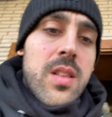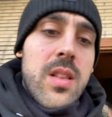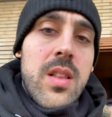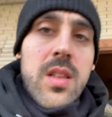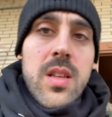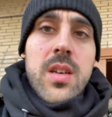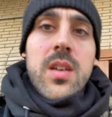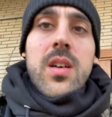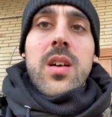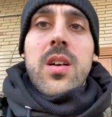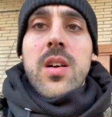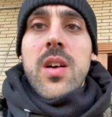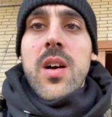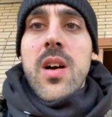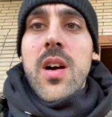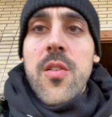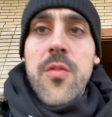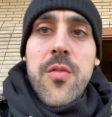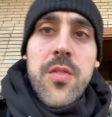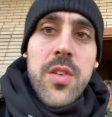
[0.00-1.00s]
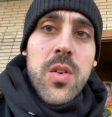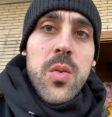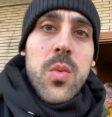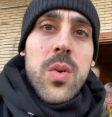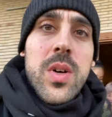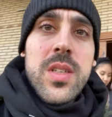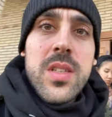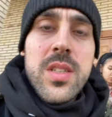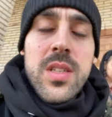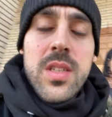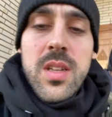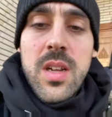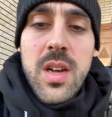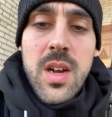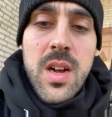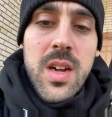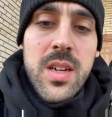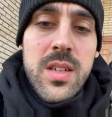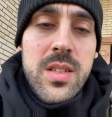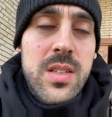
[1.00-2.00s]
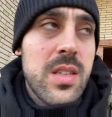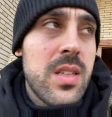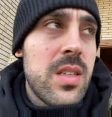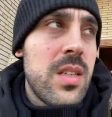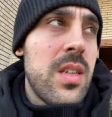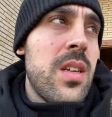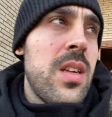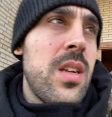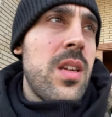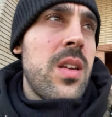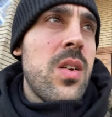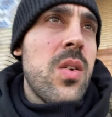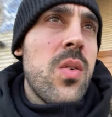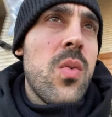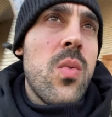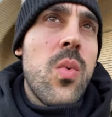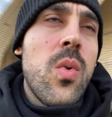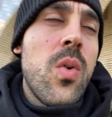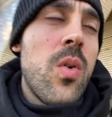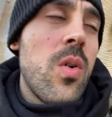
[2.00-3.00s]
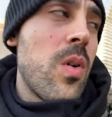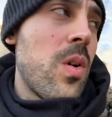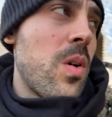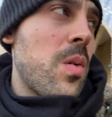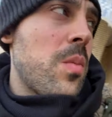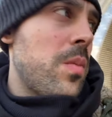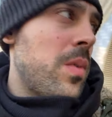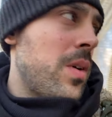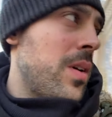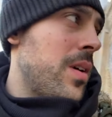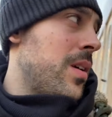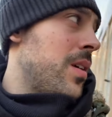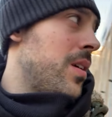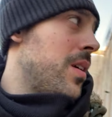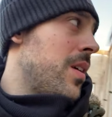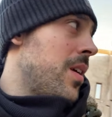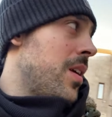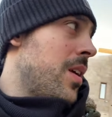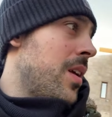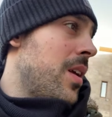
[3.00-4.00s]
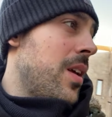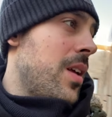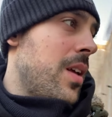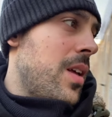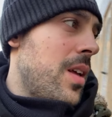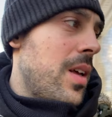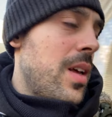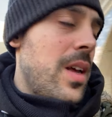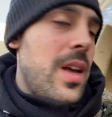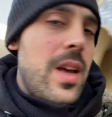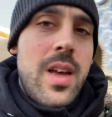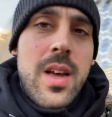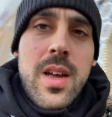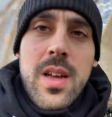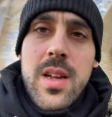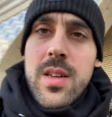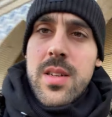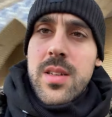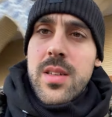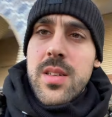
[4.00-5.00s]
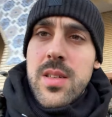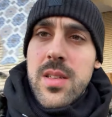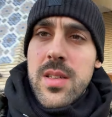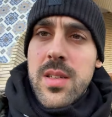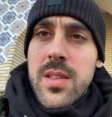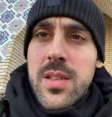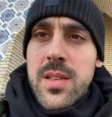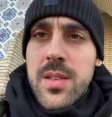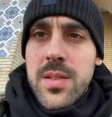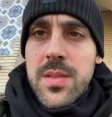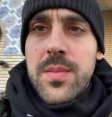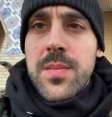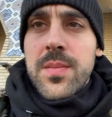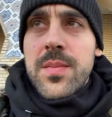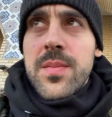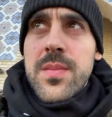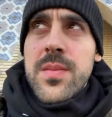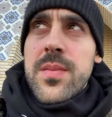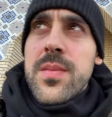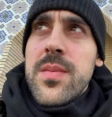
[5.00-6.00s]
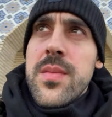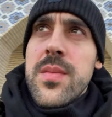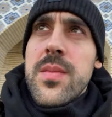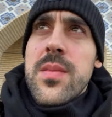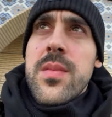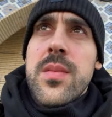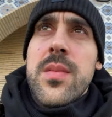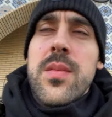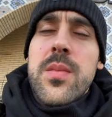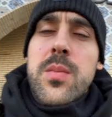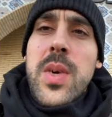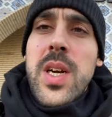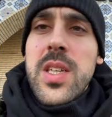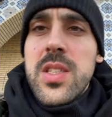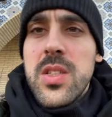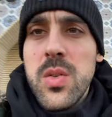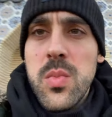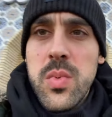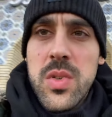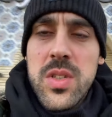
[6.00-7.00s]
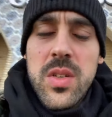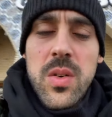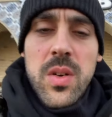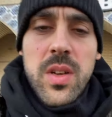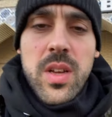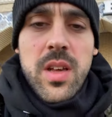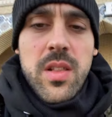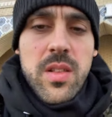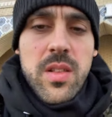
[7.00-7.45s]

The coffee was not warm. And my soup was okay